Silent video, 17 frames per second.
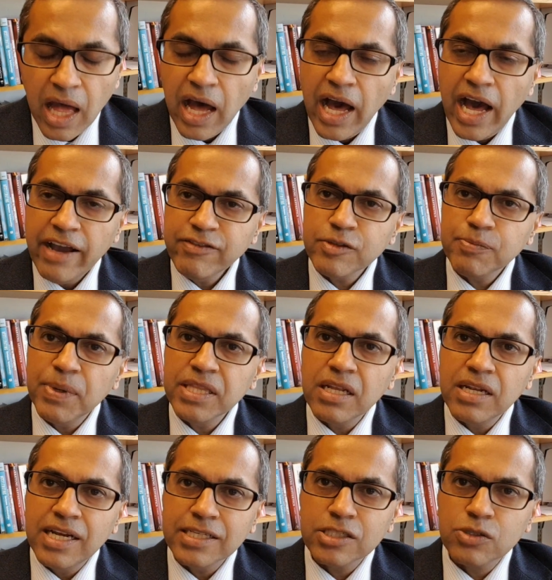I've spent
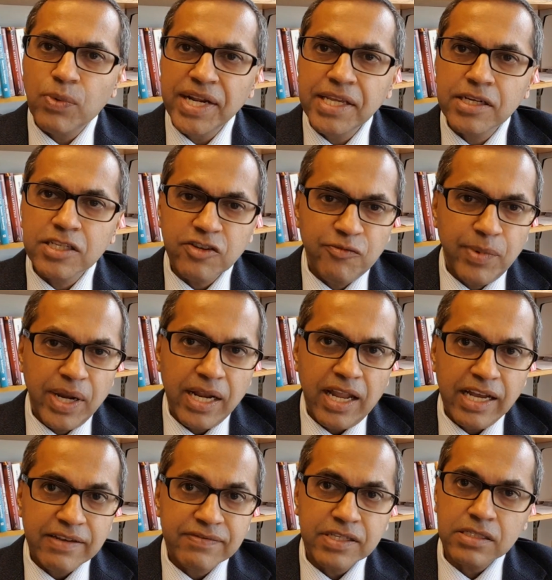the last 20 years of my
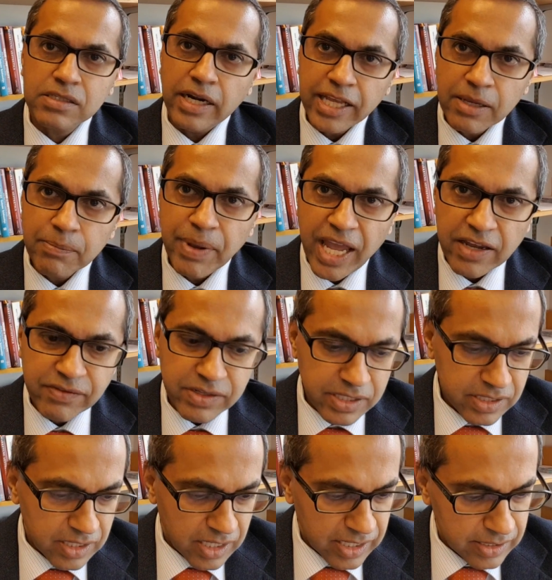life studying
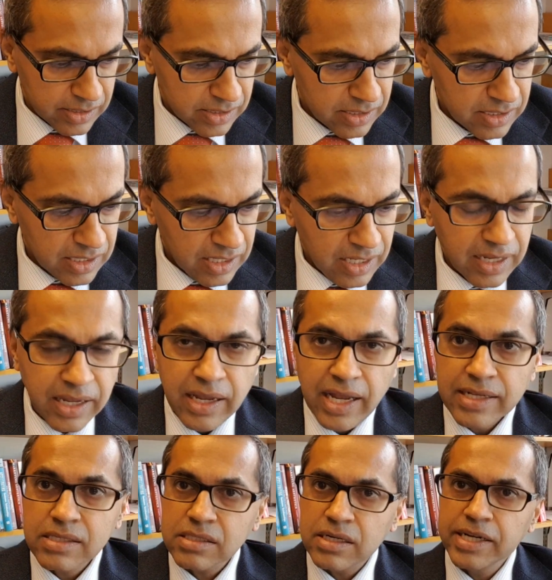behavioral science
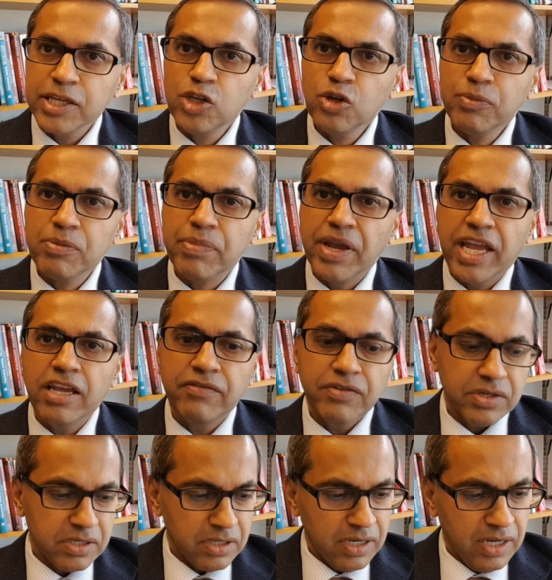and studying human
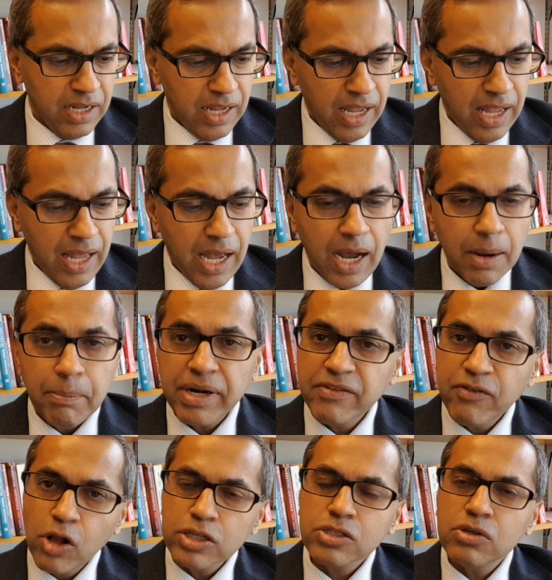behavior, but
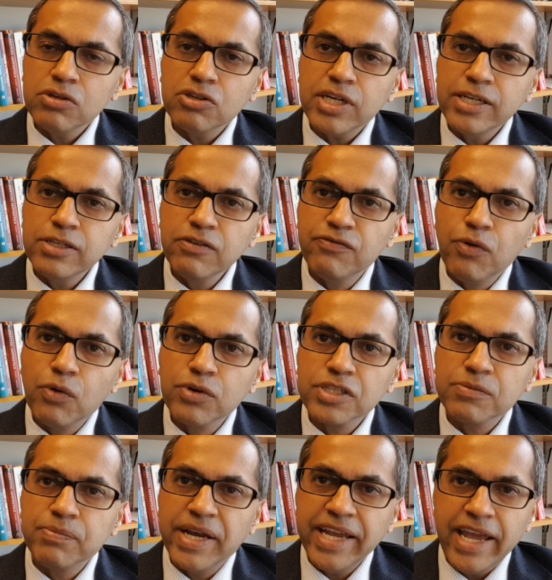I've also tried to
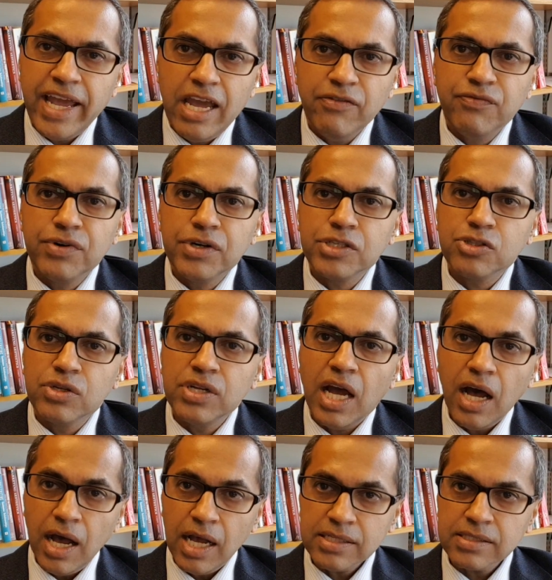focus my efforts
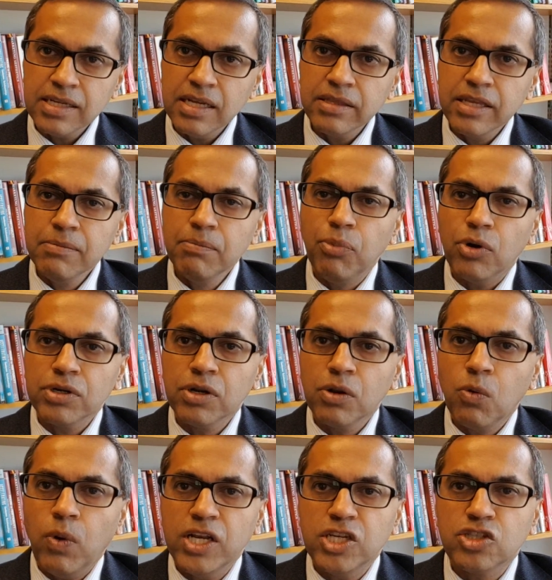on asking the
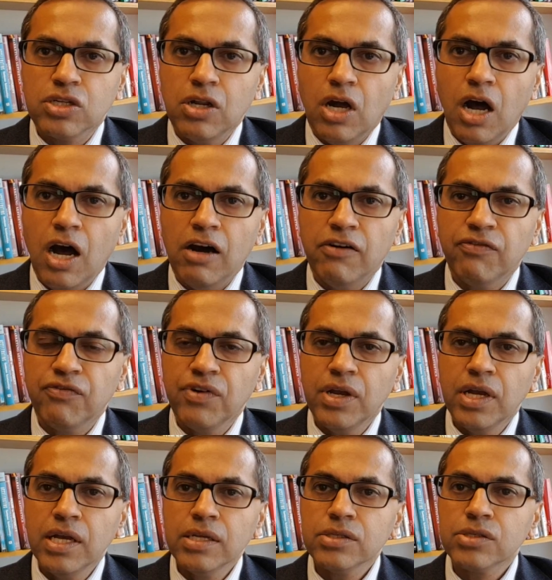important question of,
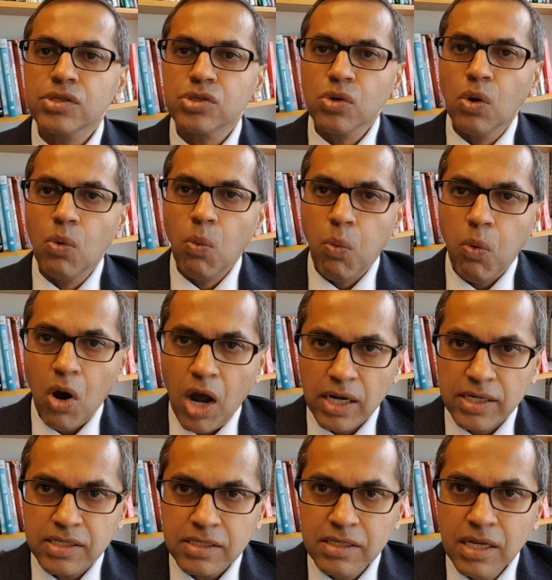so
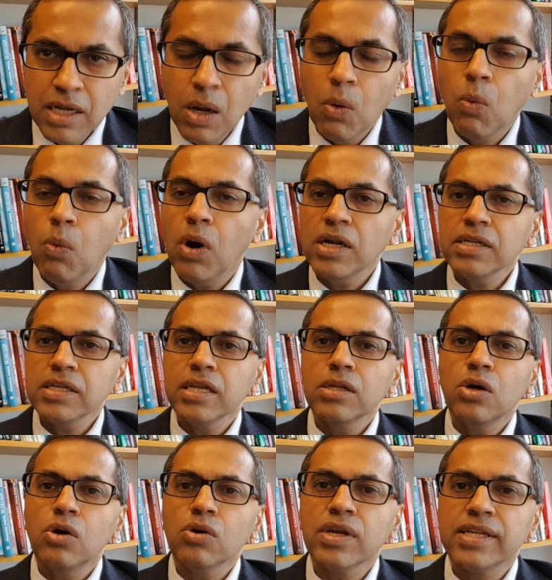what? What
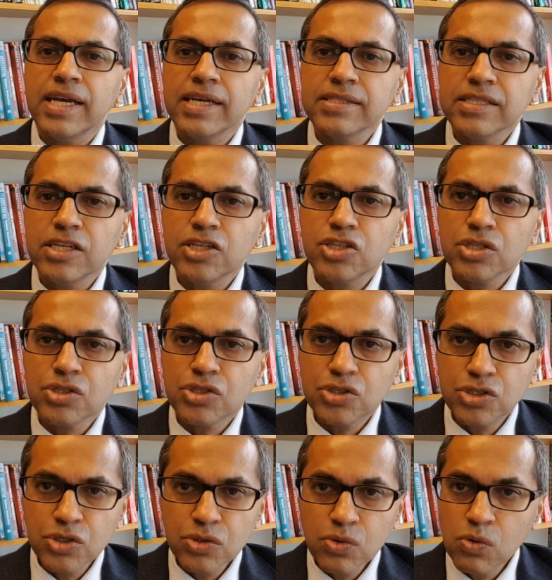can organizations
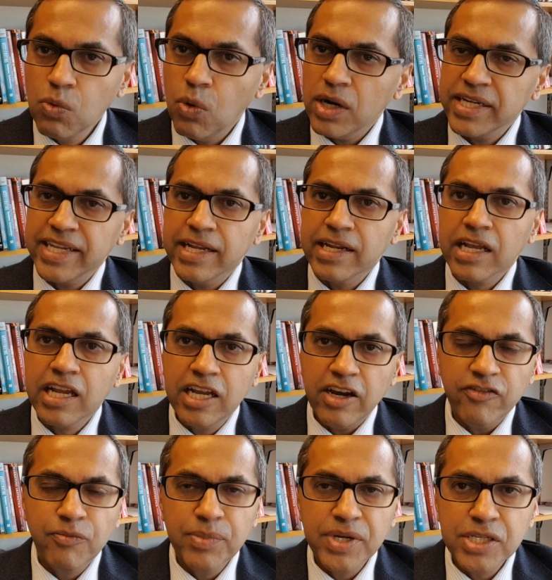do? What can
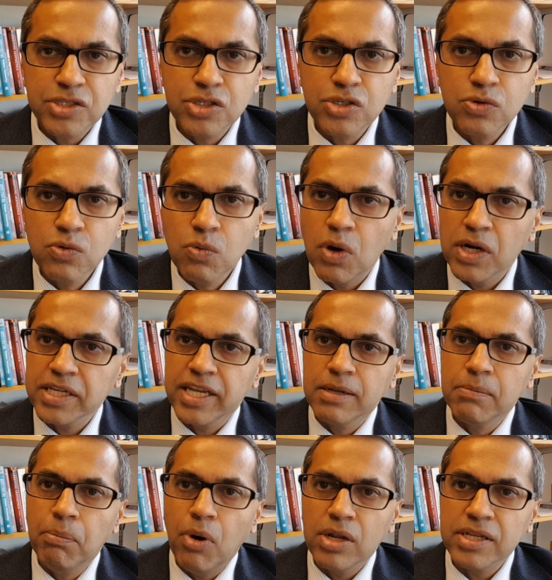governments do? What
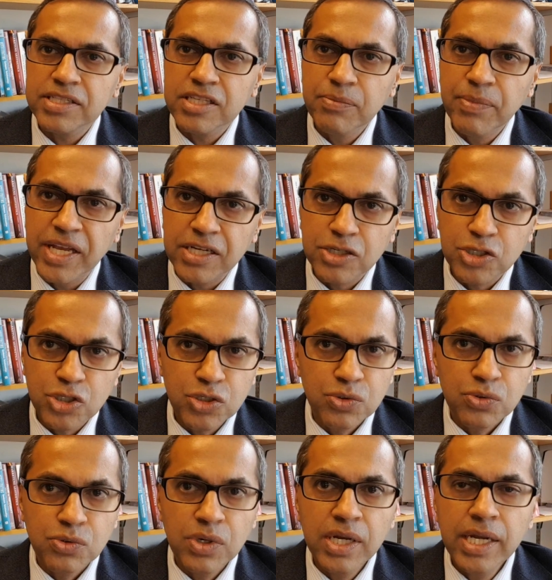can policymakers
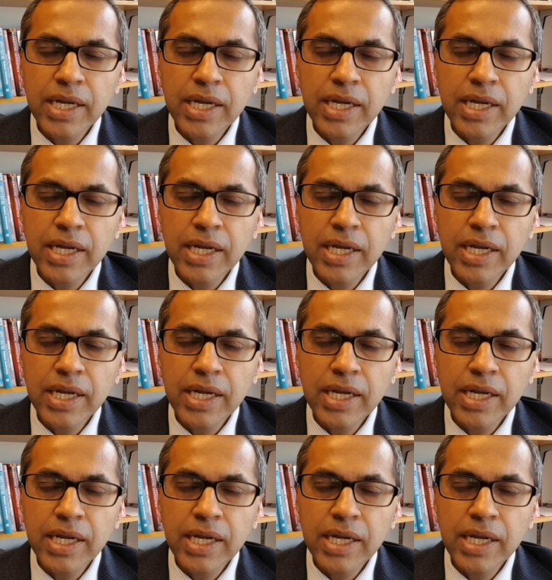do